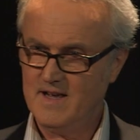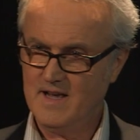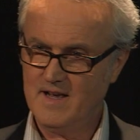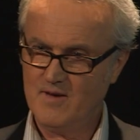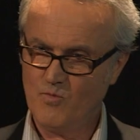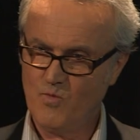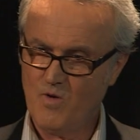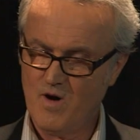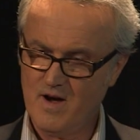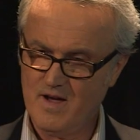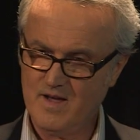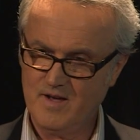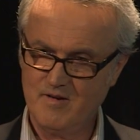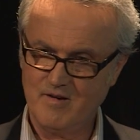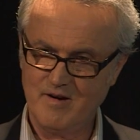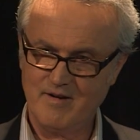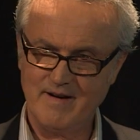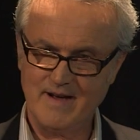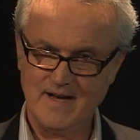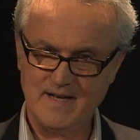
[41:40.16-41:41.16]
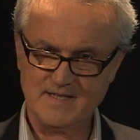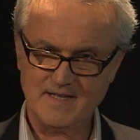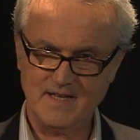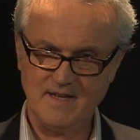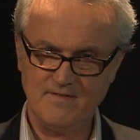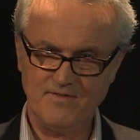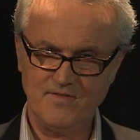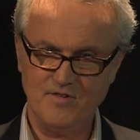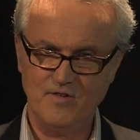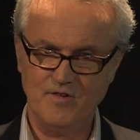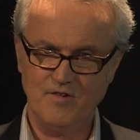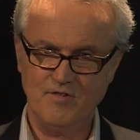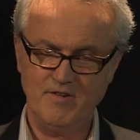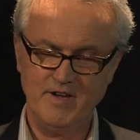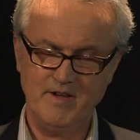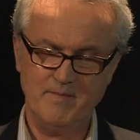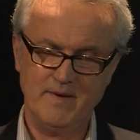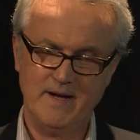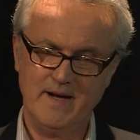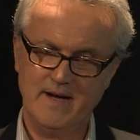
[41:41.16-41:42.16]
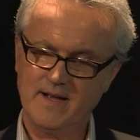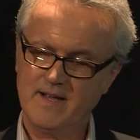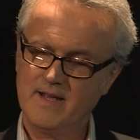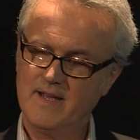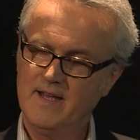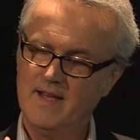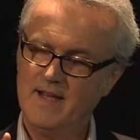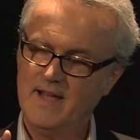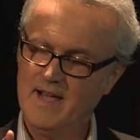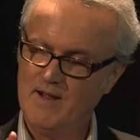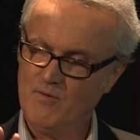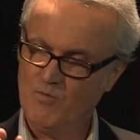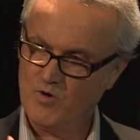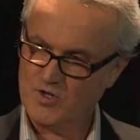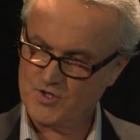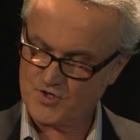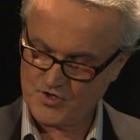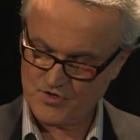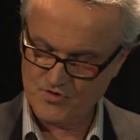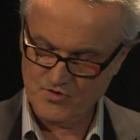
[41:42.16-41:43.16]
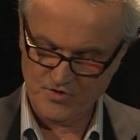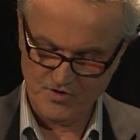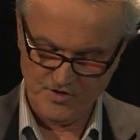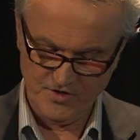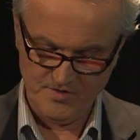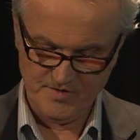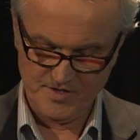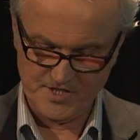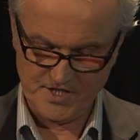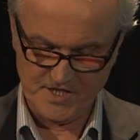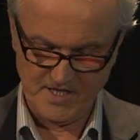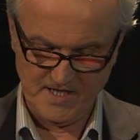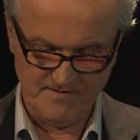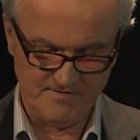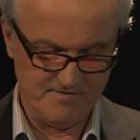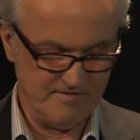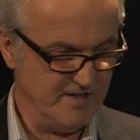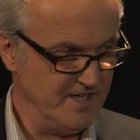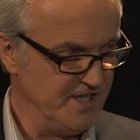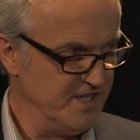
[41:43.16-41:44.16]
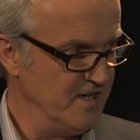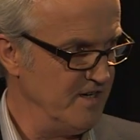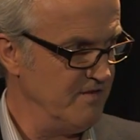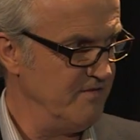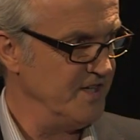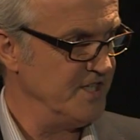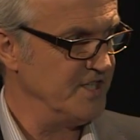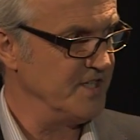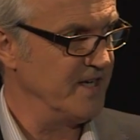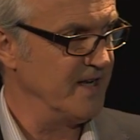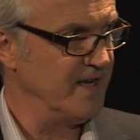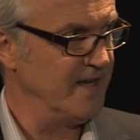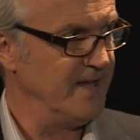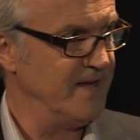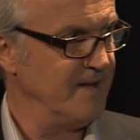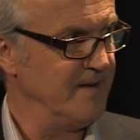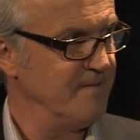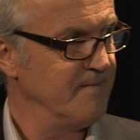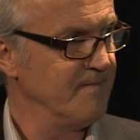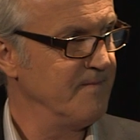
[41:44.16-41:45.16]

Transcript: and why you are asking for a remark and what score you achieved originally.